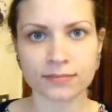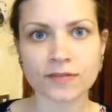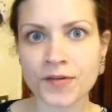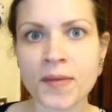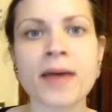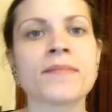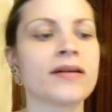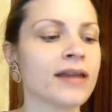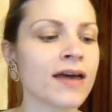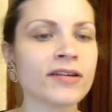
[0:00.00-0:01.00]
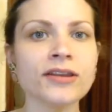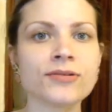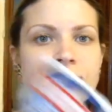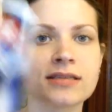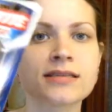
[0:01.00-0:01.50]
Remember, never
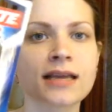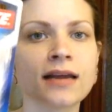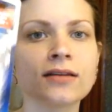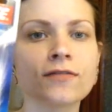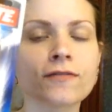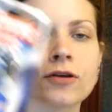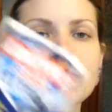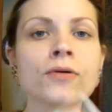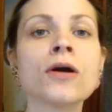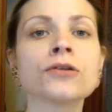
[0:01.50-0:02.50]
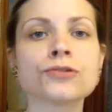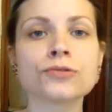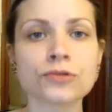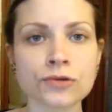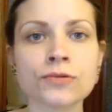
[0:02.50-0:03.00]
use this kind of glue to
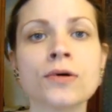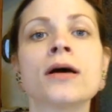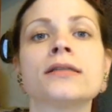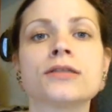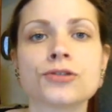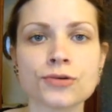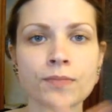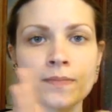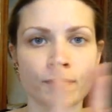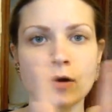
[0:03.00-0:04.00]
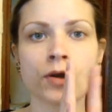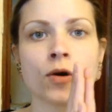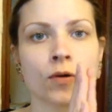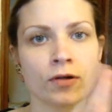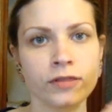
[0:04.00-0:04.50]
glue the two
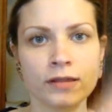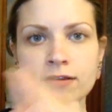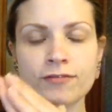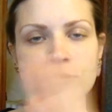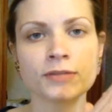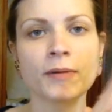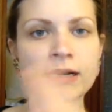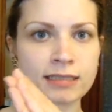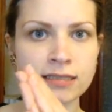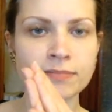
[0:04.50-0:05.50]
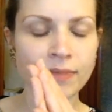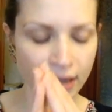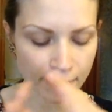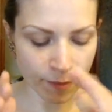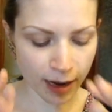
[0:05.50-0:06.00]
cloth, the front part and the
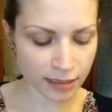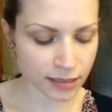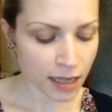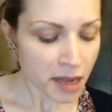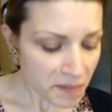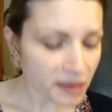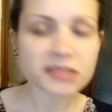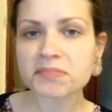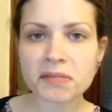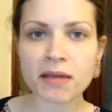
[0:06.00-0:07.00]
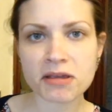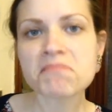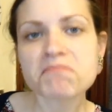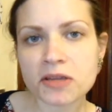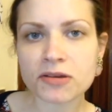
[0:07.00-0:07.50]
back part, but
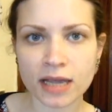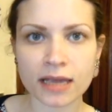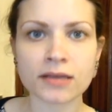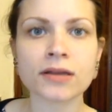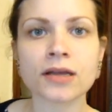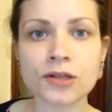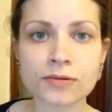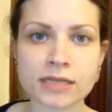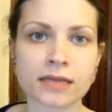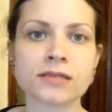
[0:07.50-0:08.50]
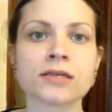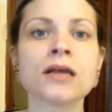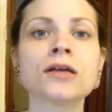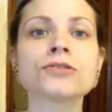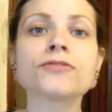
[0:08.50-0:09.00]
maybe you can uh, use it
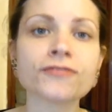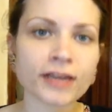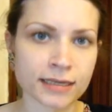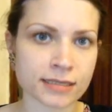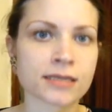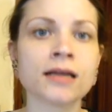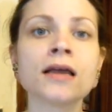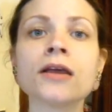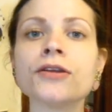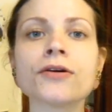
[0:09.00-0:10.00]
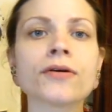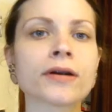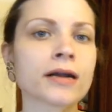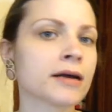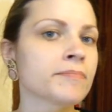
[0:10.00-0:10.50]
to fix
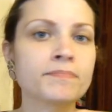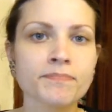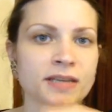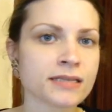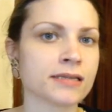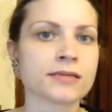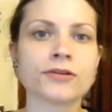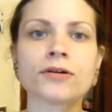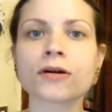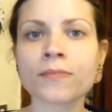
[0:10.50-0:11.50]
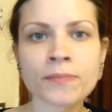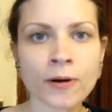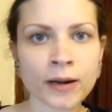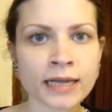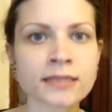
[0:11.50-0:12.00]
your uh, pieces, your
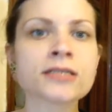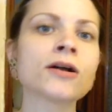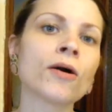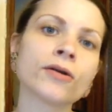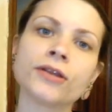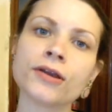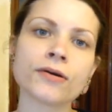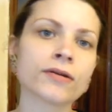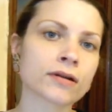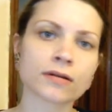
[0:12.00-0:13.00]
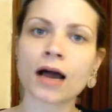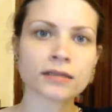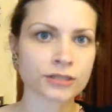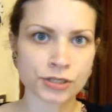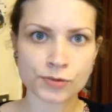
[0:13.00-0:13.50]
component on your
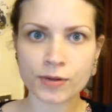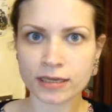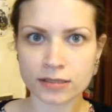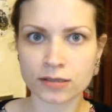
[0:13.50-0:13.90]
Ultra Suede,